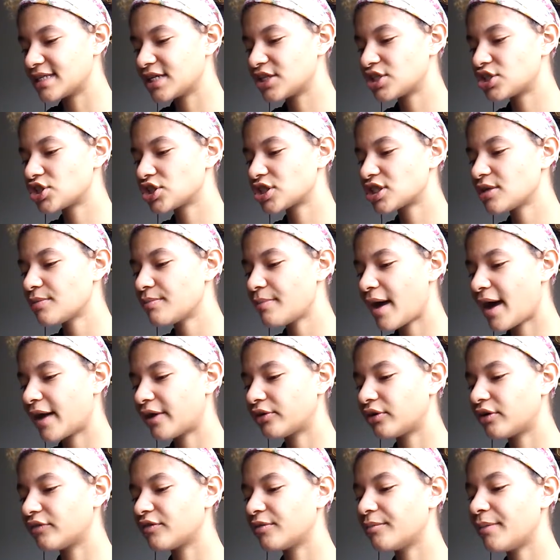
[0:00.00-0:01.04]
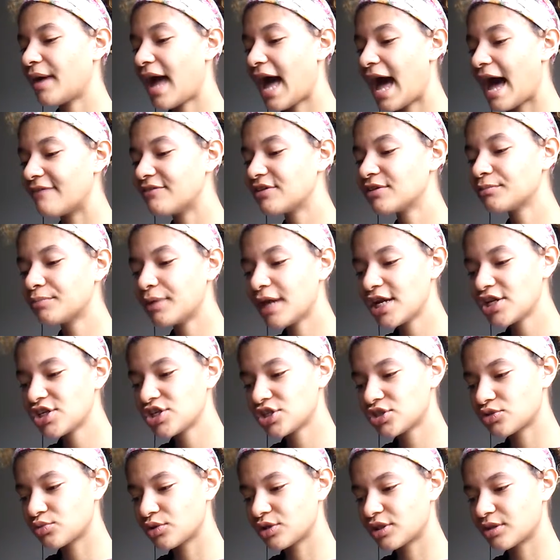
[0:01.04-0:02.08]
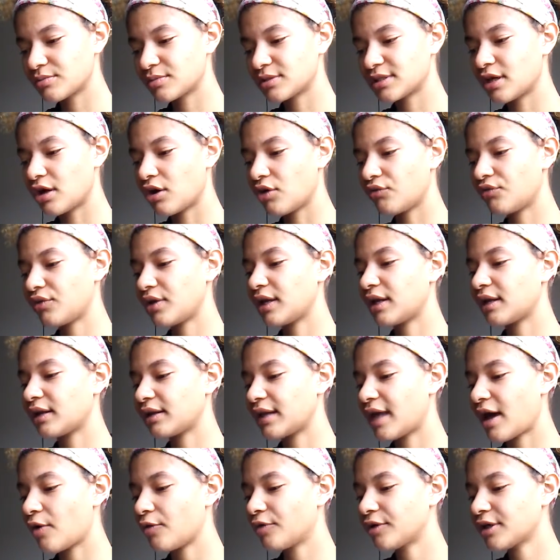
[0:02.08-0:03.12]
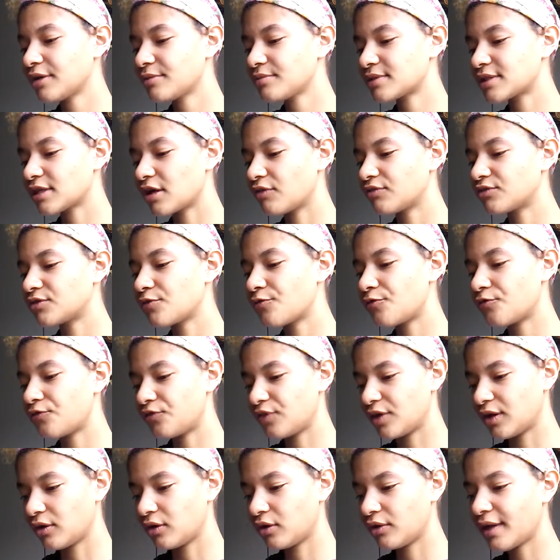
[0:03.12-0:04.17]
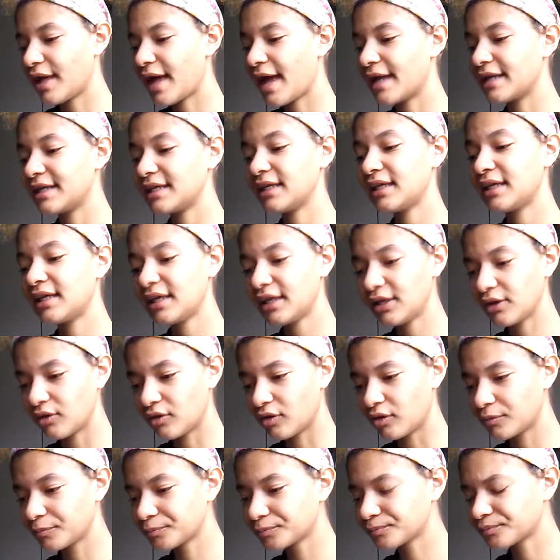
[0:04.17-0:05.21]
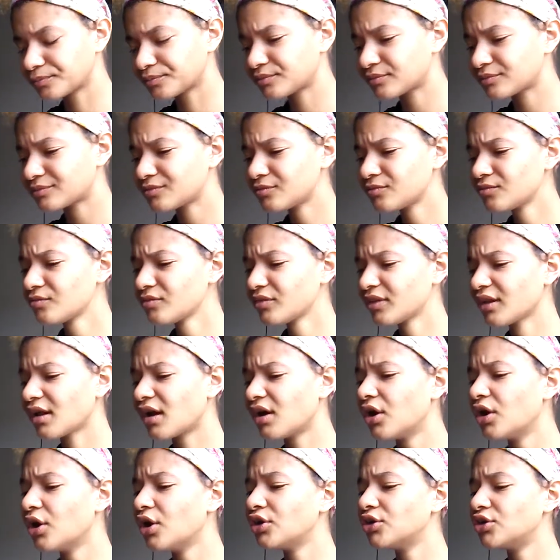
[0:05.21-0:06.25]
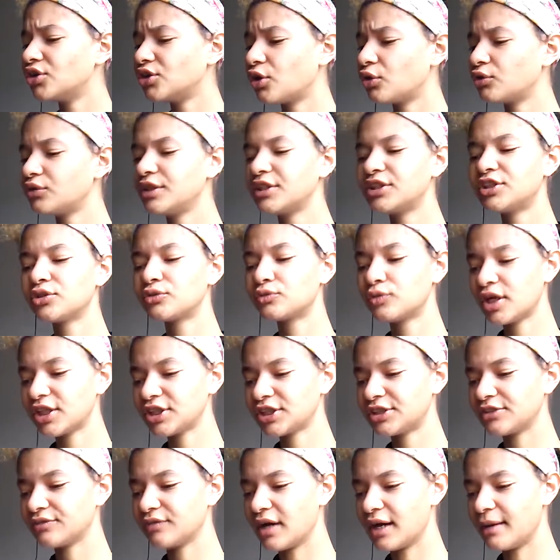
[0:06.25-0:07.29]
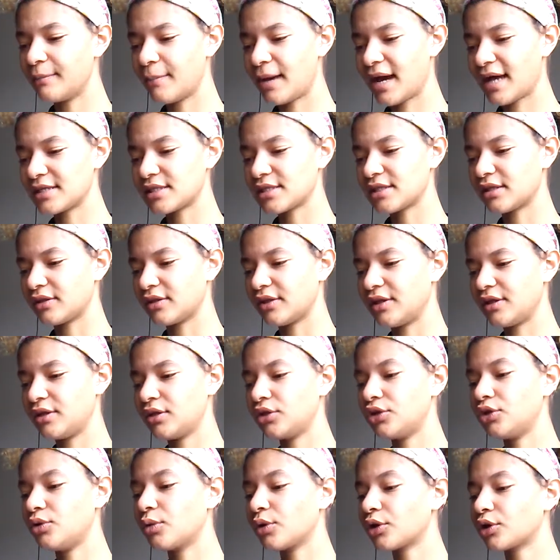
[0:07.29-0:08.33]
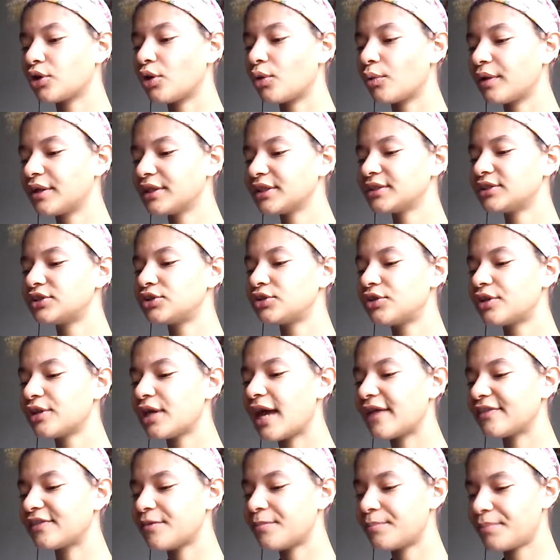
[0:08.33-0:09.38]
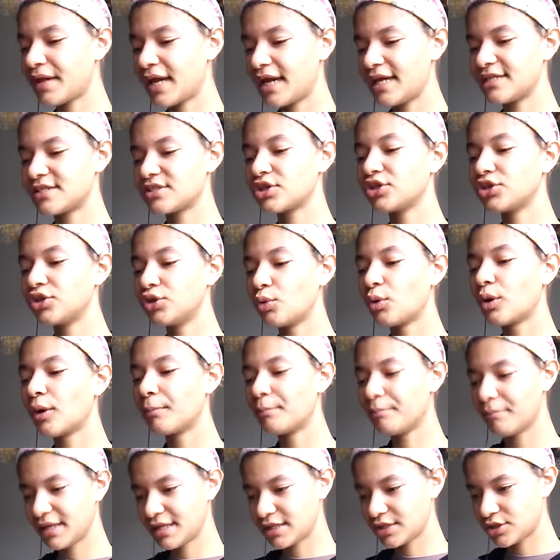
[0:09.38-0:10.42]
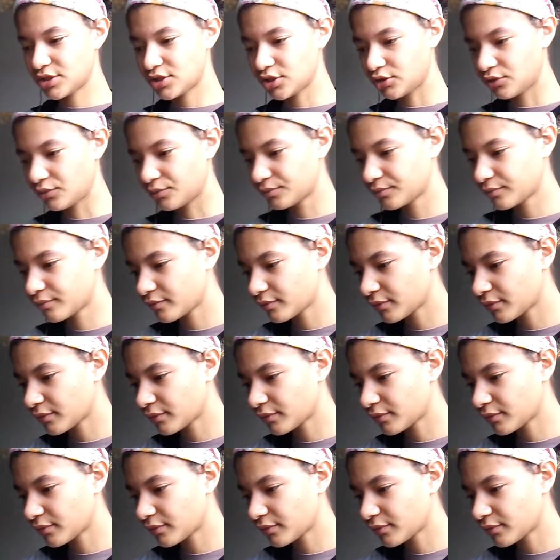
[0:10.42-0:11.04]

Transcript: It's just a matter of him having patience with himself and allowing himself to feel and heal. No need to rush, Divine Masculine. You are going at the pace you are meant to.